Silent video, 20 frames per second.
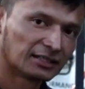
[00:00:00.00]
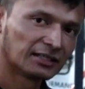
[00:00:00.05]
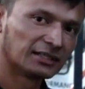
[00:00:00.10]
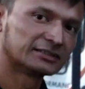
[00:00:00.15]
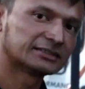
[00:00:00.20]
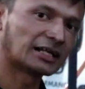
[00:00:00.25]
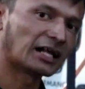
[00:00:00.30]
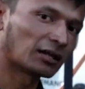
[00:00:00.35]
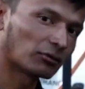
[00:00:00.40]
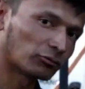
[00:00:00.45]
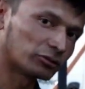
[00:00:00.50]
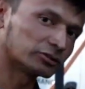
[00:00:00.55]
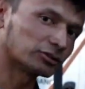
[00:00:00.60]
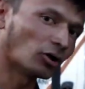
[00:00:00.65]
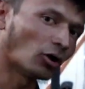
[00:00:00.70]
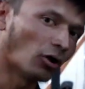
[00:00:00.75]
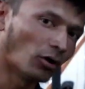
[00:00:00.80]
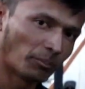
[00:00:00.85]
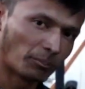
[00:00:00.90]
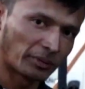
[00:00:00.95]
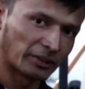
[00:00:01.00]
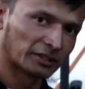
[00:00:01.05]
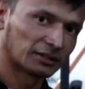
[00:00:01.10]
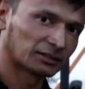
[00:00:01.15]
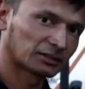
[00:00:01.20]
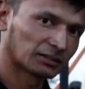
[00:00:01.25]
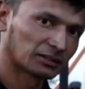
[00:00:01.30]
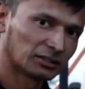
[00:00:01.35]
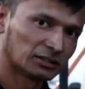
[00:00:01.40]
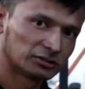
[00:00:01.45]
is always
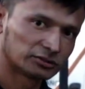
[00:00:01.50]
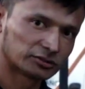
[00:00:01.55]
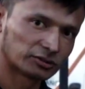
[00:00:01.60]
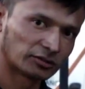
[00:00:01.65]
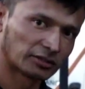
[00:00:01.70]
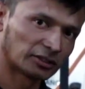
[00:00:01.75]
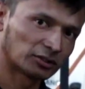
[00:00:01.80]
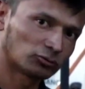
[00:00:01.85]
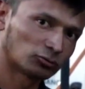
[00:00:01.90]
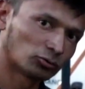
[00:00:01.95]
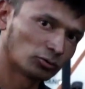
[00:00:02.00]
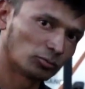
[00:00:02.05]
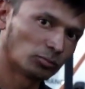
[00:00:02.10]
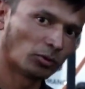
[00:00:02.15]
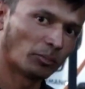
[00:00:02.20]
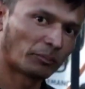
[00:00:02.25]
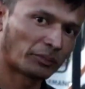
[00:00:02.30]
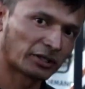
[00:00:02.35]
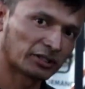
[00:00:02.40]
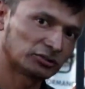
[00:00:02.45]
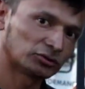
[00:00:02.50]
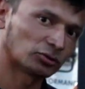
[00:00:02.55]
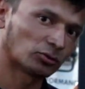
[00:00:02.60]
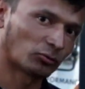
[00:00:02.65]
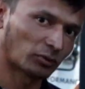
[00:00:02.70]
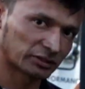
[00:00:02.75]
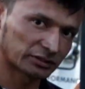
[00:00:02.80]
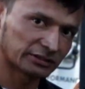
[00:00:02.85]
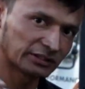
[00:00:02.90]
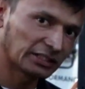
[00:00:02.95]
opened, so the turbo pressure
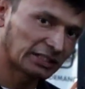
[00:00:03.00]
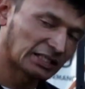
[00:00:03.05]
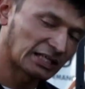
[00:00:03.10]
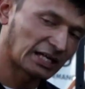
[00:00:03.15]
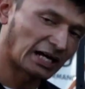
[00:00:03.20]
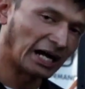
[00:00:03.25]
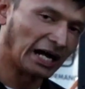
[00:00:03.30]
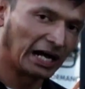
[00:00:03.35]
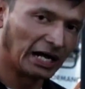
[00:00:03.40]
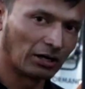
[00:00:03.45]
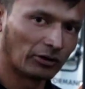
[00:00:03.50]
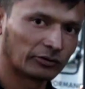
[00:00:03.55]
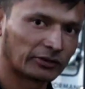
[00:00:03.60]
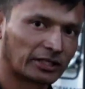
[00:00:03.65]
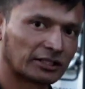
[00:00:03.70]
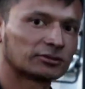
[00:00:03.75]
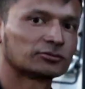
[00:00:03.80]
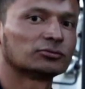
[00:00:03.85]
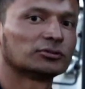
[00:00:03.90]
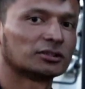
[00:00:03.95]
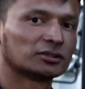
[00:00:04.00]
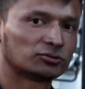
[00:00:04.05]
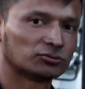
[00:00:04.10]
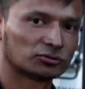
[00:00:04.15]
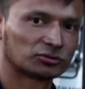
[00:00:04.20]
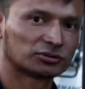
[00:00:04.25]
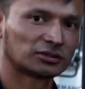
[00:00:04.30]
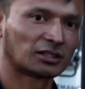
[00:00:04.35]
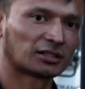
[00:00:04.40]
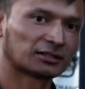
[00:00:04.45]
was leaking out as soon as
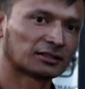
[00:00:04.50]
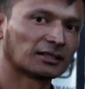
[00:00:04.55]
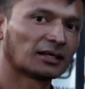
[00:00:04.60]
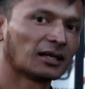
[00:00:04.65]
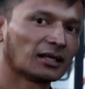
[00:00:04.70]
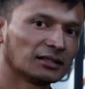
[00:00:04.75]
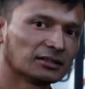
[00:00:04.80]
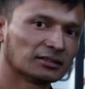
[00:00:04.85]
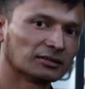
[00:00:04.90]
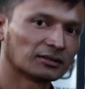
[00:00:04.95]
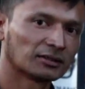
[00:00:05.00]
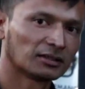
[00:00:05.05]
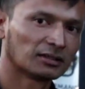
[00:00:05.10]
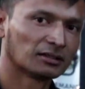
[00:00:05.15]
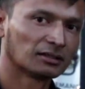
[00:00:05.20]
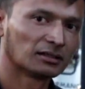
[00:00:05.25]
you start the engine.